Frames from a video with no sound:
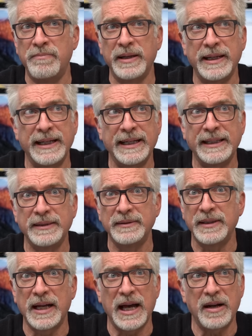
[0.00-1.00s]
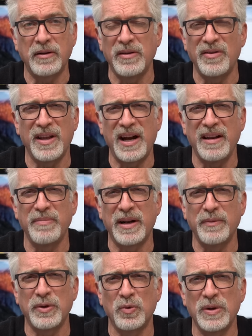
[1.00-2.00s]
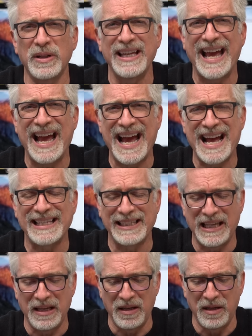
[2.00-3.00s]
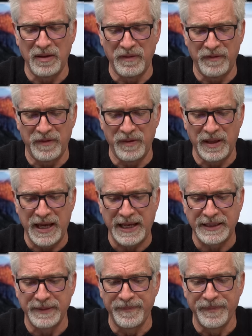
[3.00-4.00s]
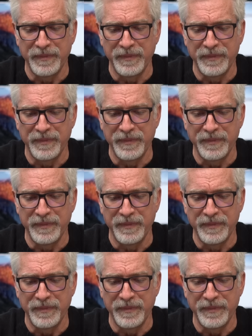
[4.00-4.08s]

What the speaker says: but I don't know that anybody was really asking for that.